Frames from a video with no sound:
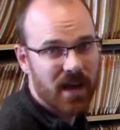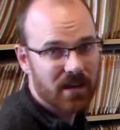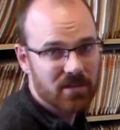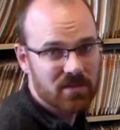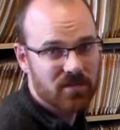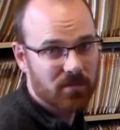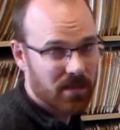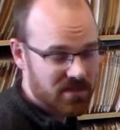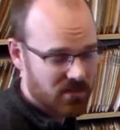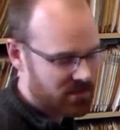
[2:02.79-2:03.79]
factors for
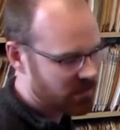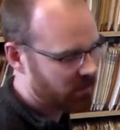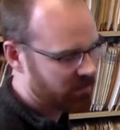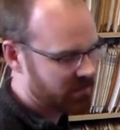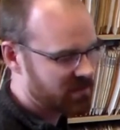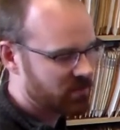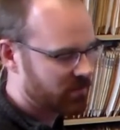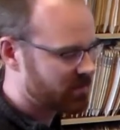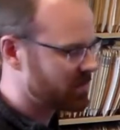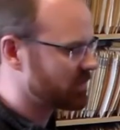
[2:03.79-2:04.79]
musculoskeletal
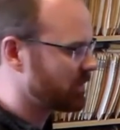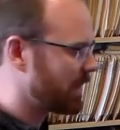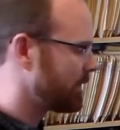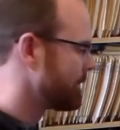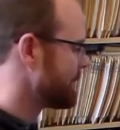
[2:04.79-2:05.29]
disorders as well.